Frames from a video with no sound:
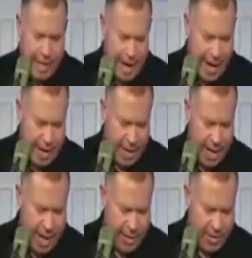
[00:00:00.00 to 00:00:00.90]
can
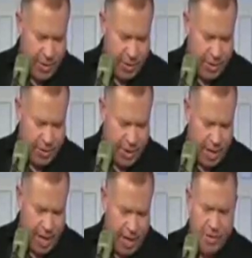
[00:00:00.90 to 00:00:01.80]
I ask you, Lisa,
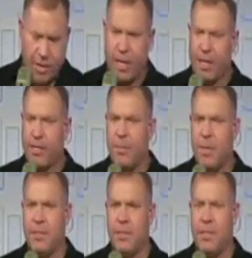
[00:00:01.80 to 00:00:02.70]
how did you get into this
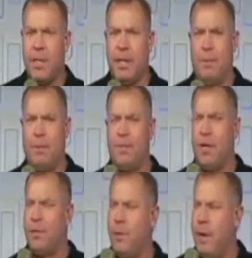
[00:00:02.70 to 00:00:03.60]
business? Put your
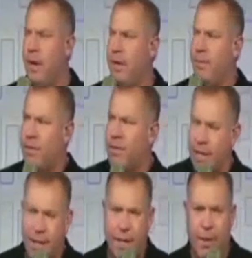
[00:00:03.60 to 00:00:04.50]
entrepreneur hat on for a
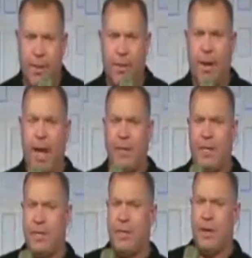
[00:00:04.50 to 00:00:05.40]
second, and how did
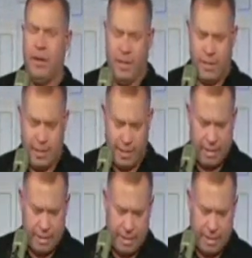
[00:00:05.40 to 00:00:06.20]
you get started in this thing?